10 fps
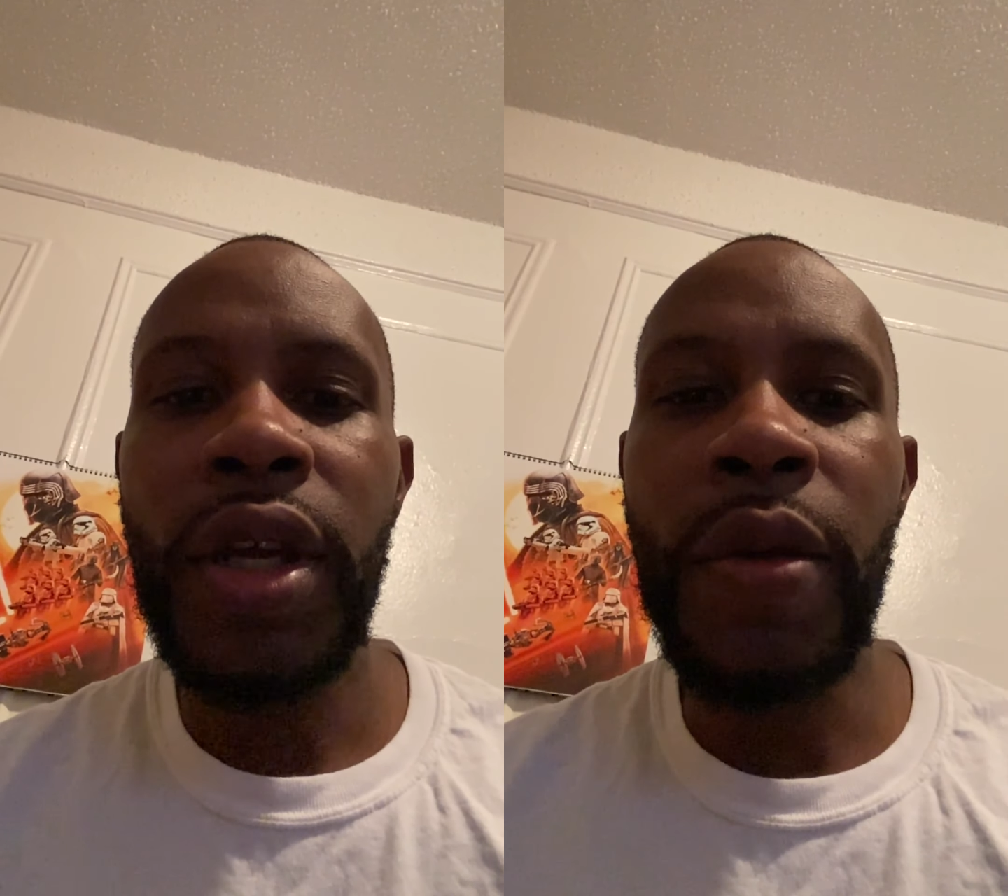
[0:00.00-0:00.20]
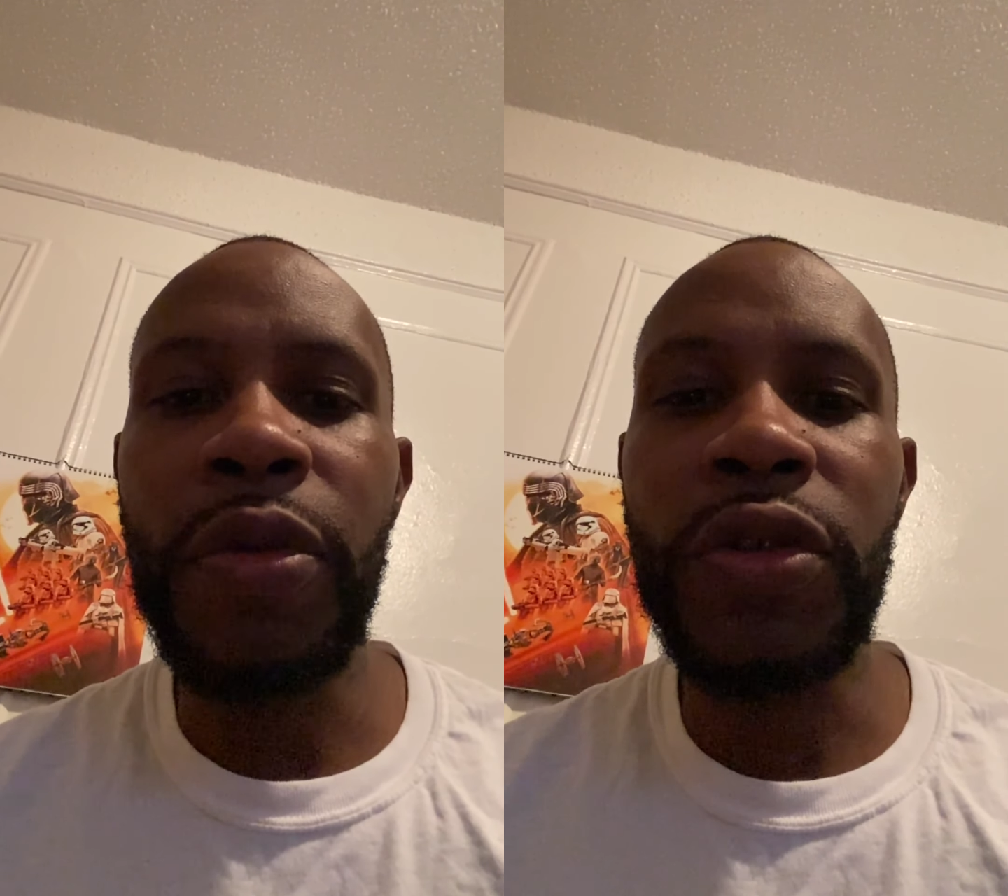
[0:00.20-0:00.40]

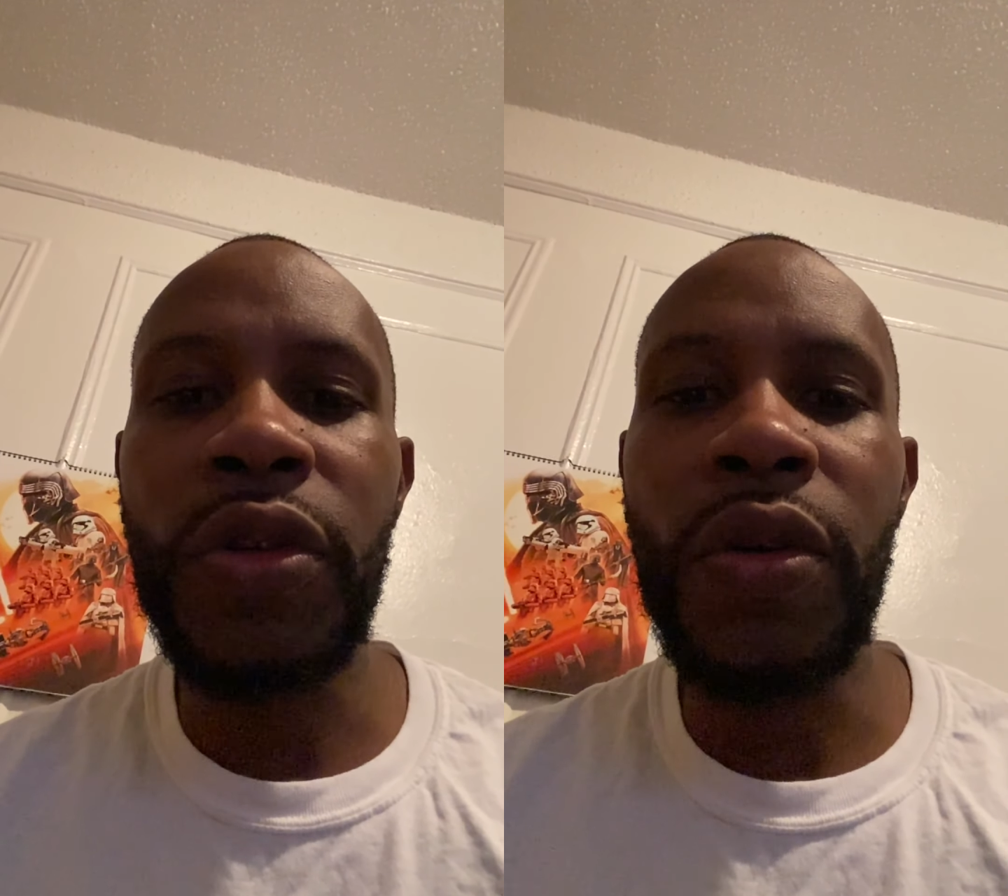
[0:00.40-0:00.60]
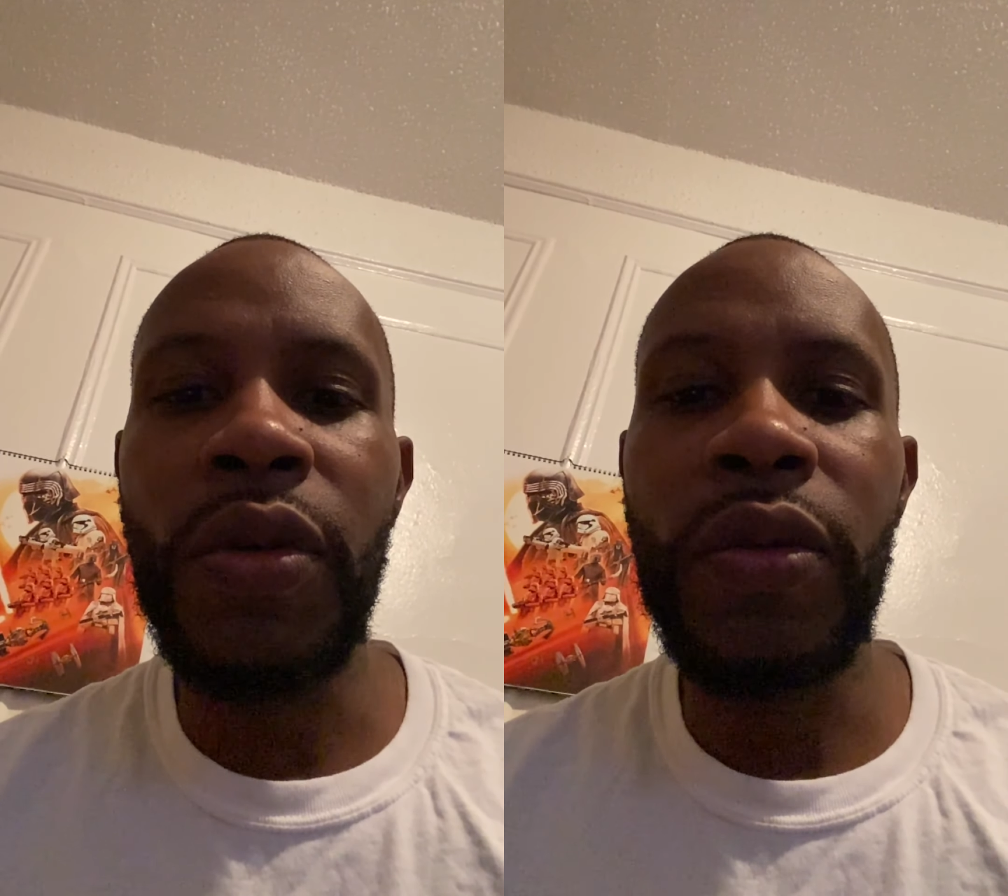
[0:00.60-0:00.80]

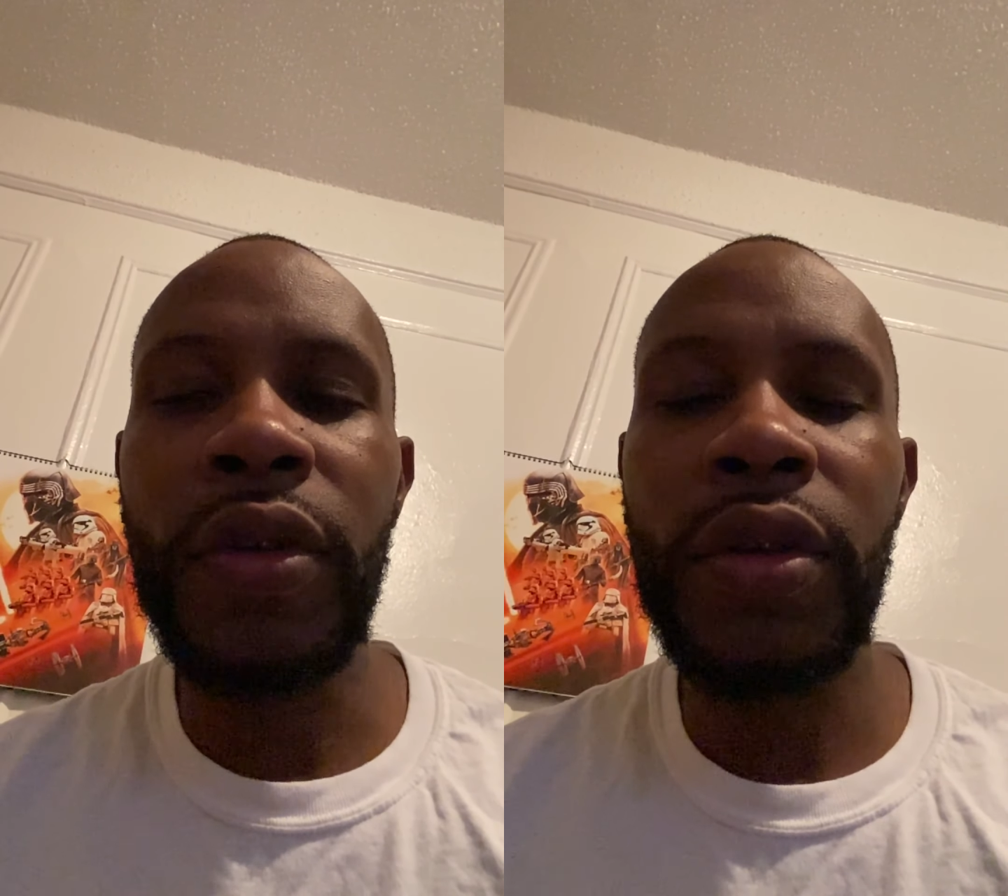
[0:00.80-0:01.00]
episode.